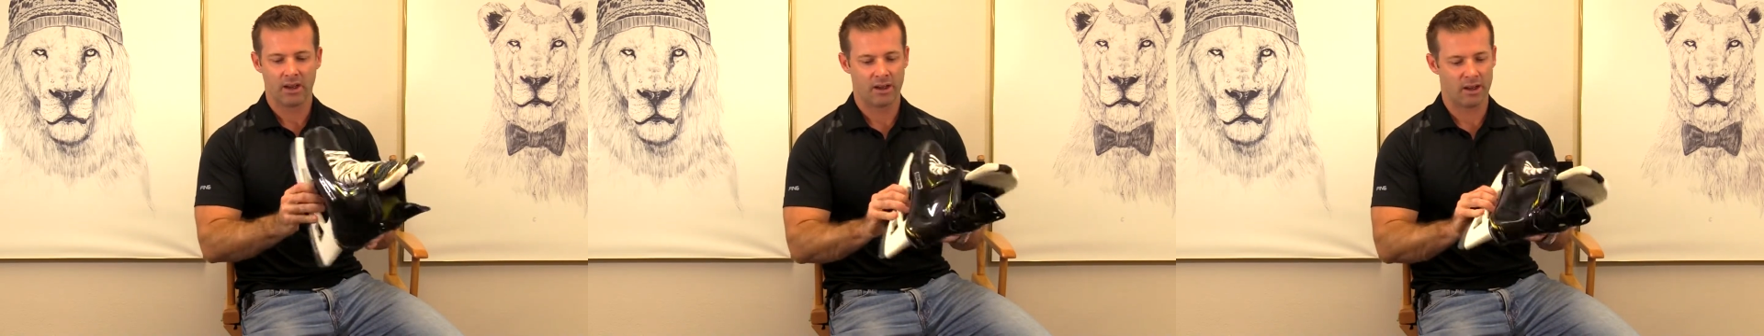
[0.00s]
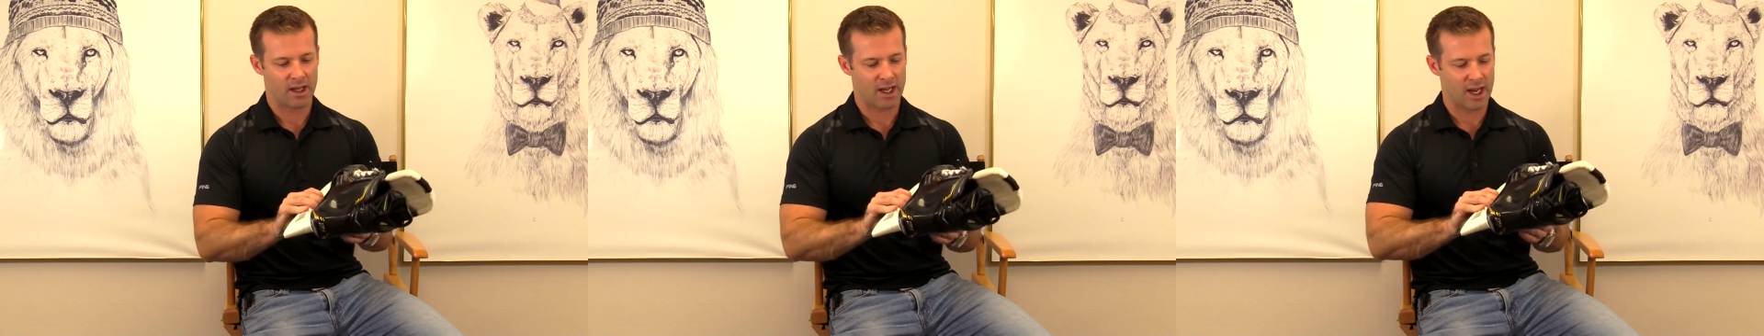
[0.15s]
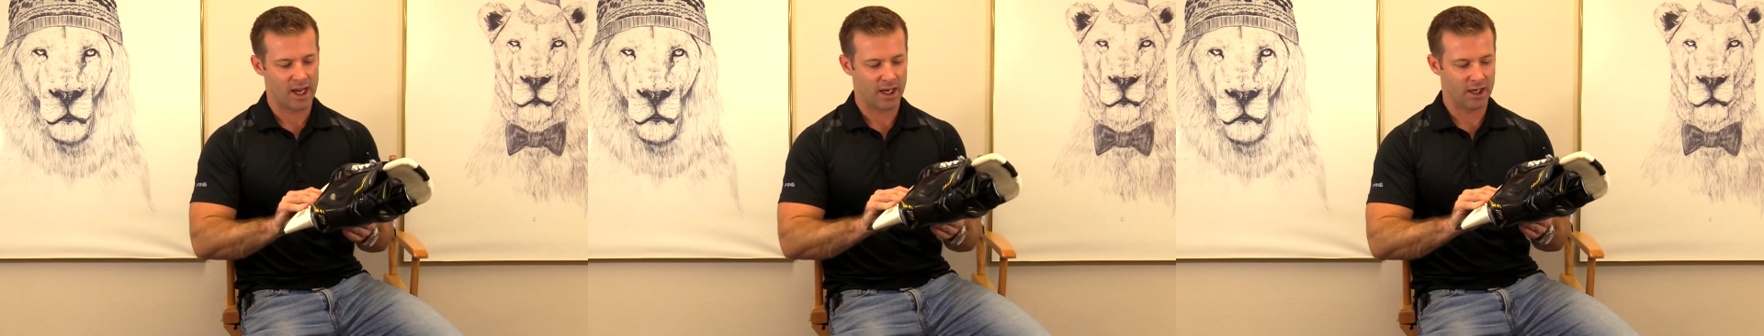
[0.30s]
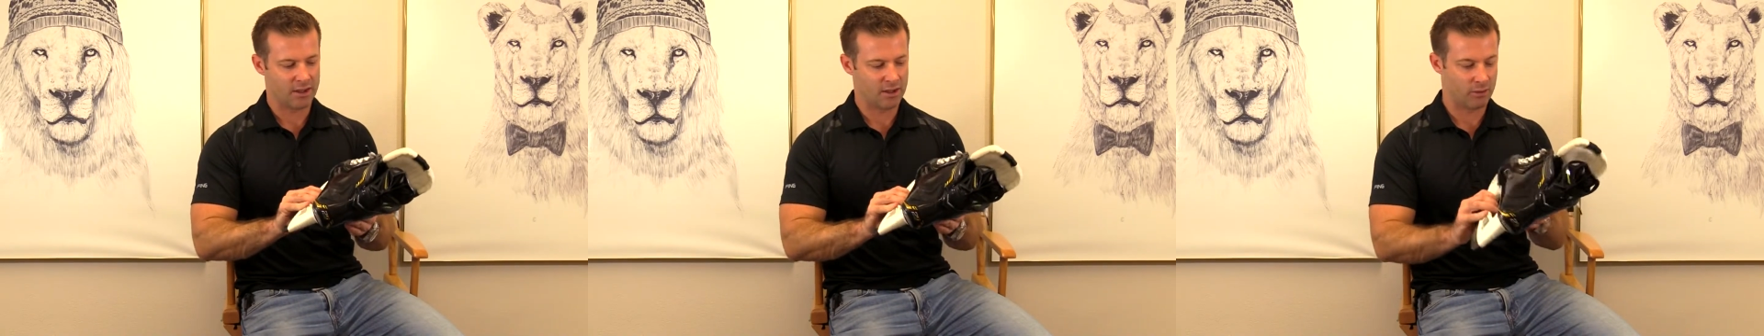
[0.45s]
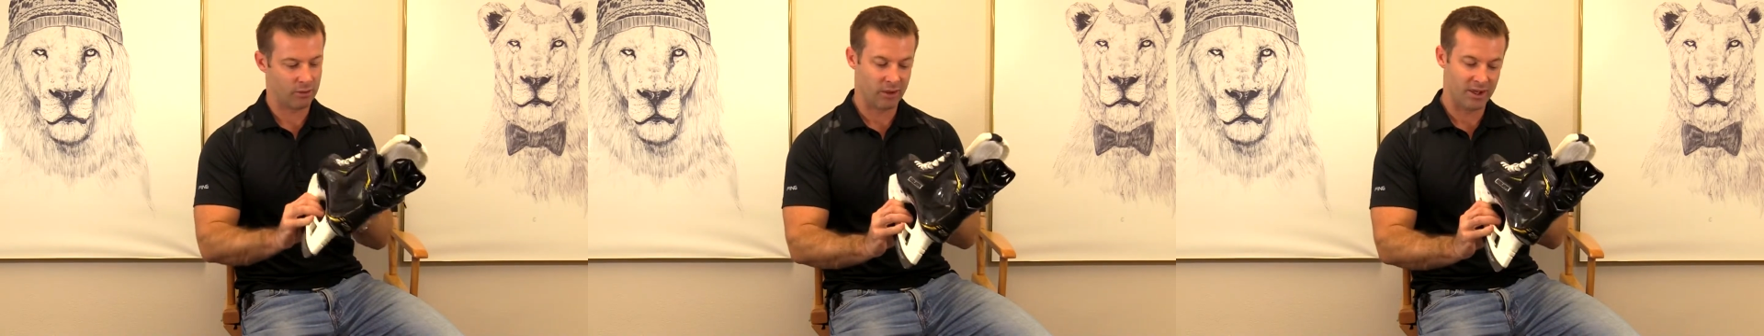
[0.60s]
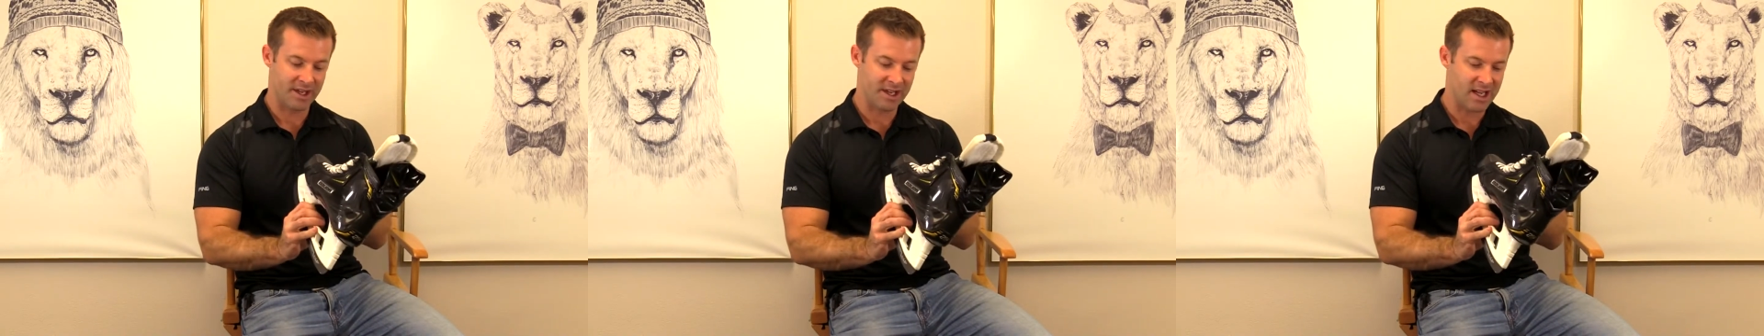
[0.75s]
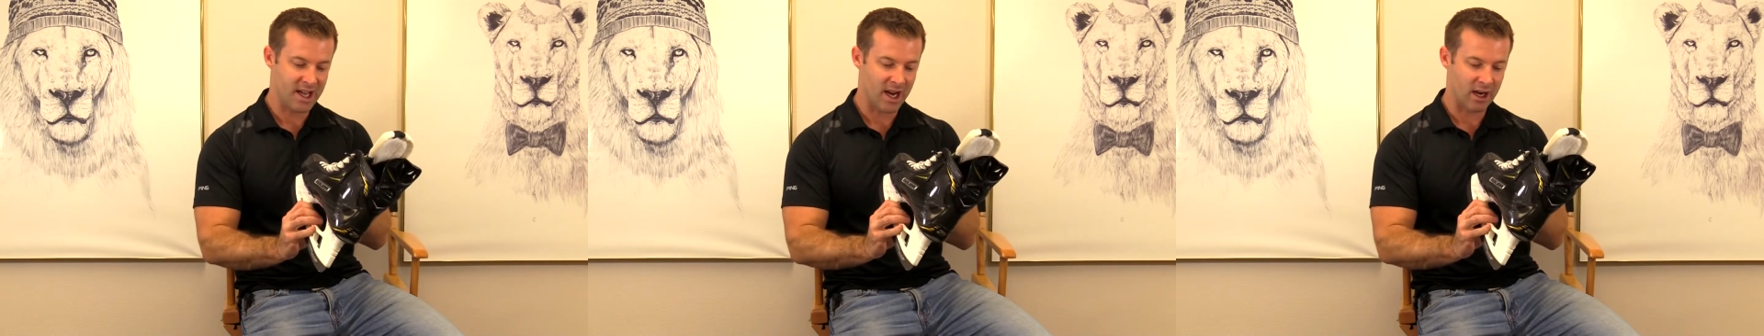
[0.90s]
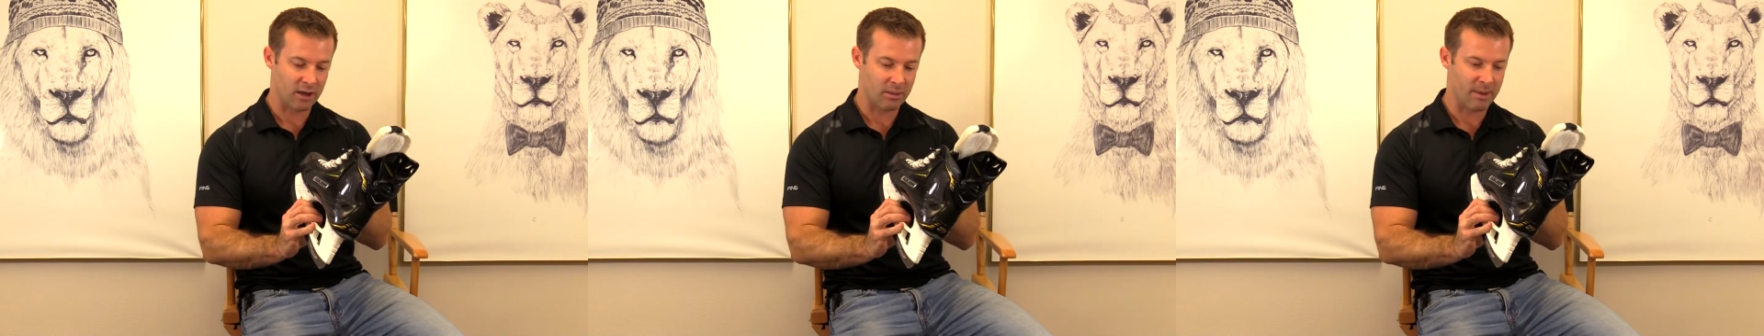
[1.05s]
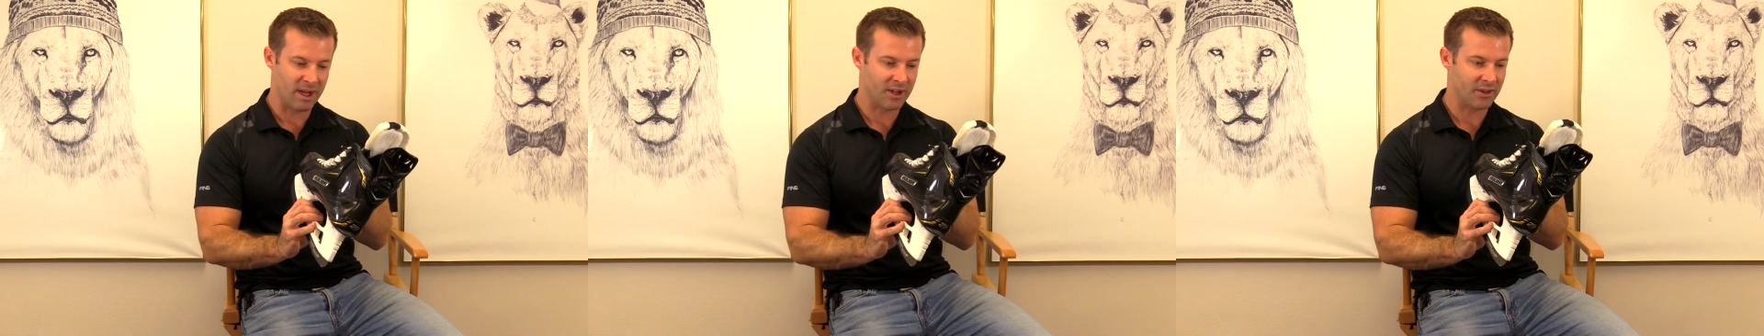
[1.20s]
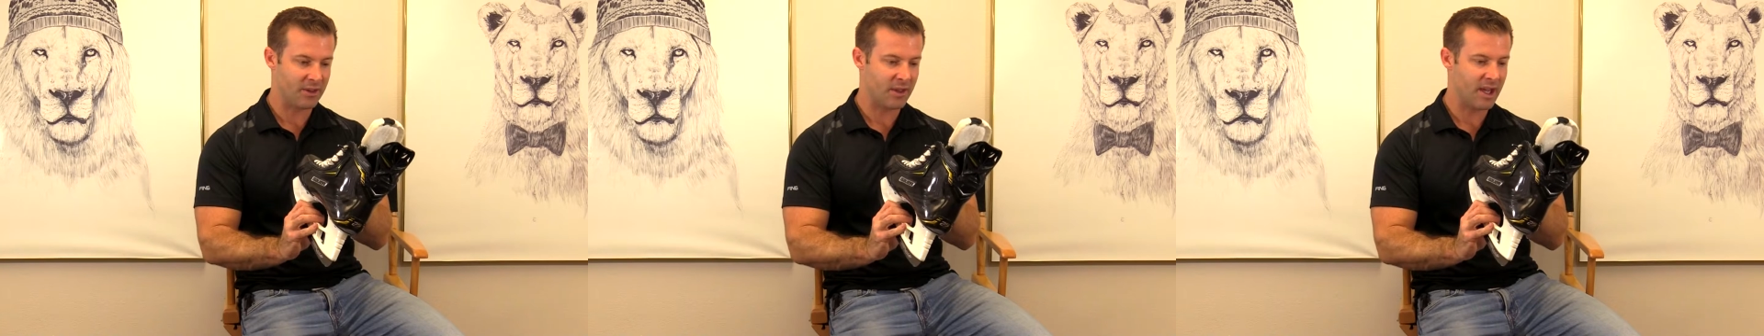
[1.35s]
I don't really care
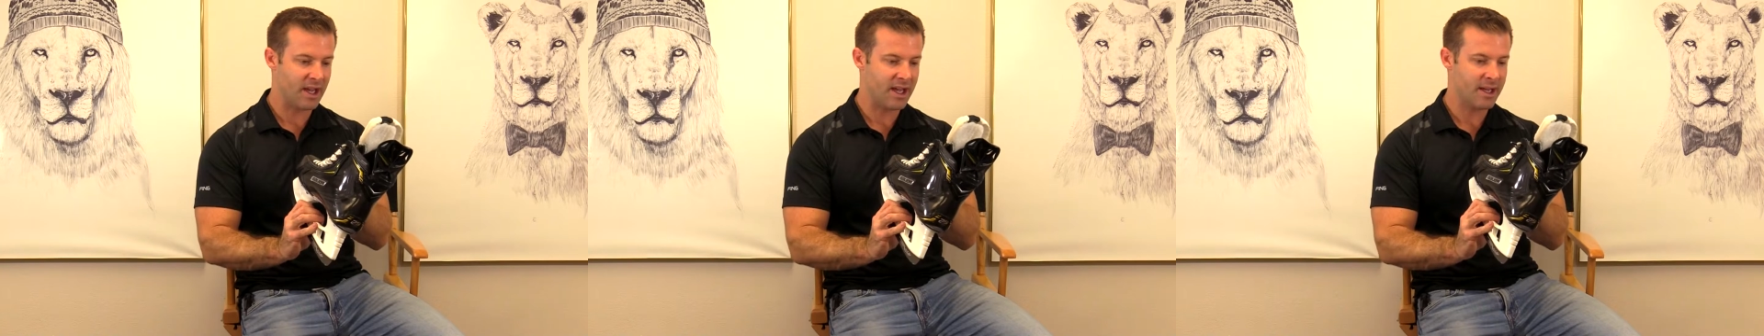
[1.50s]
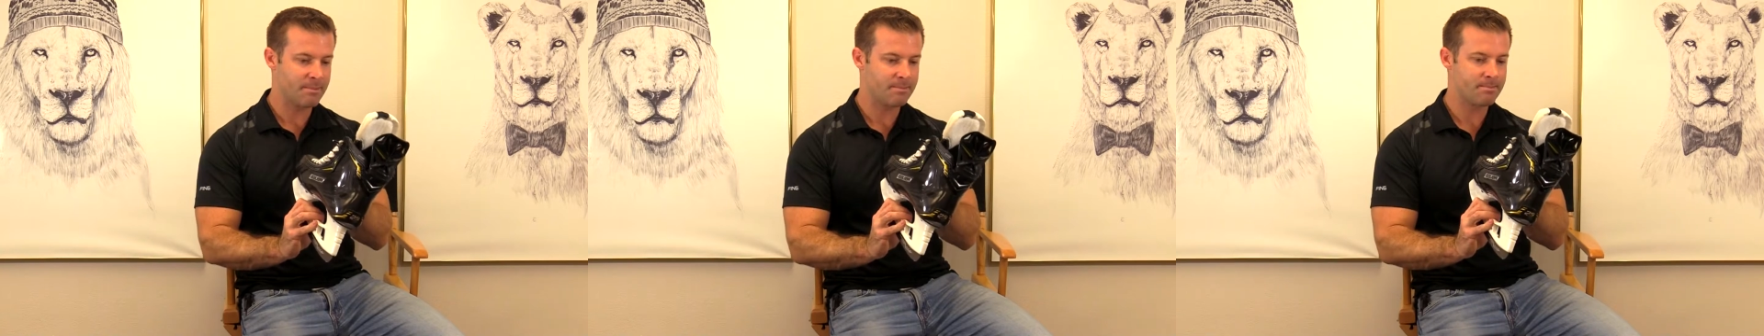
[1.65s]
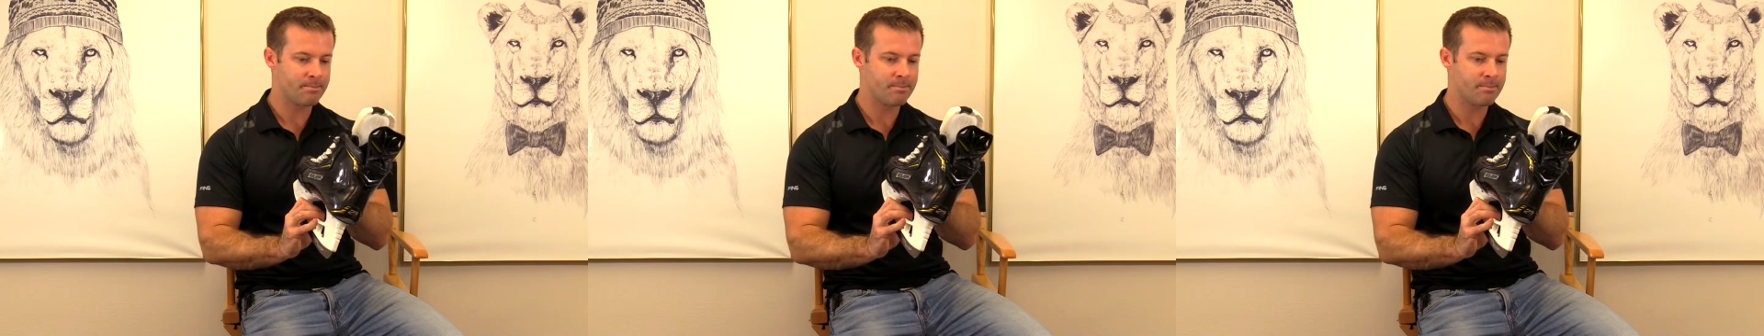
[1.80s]
about that.